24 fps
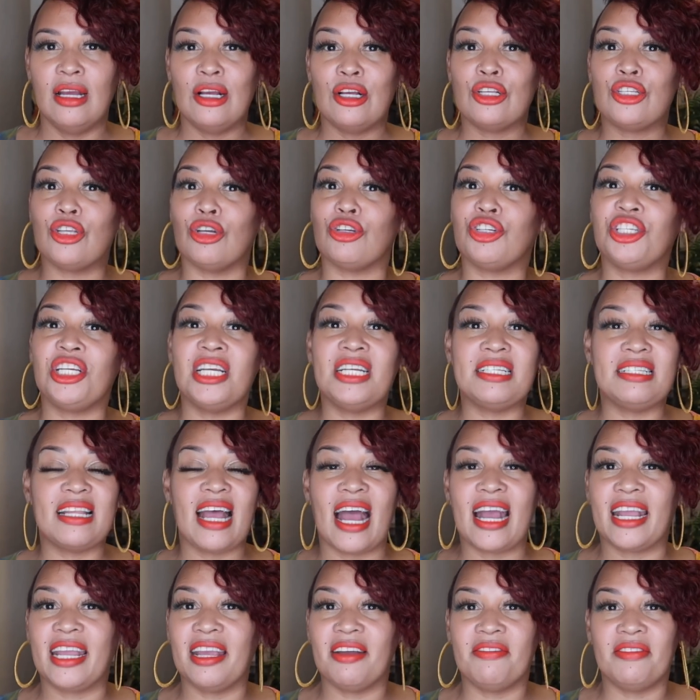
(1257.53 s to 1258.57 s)
So she's
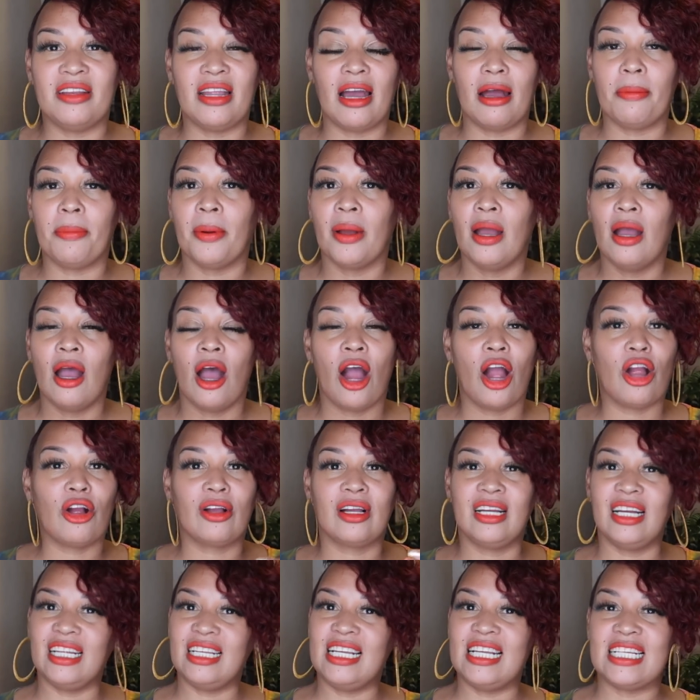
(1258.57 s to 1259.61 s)
not giving up her
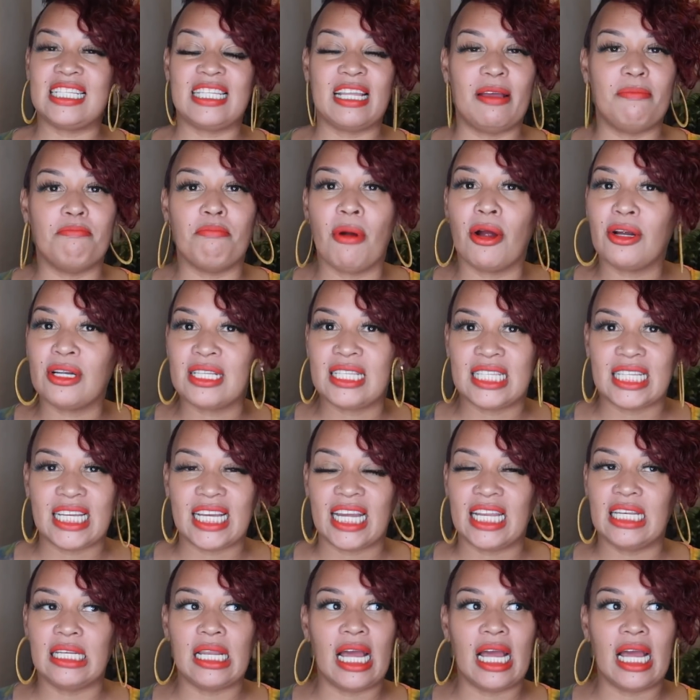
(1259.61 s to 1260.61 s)
goodness and mercy and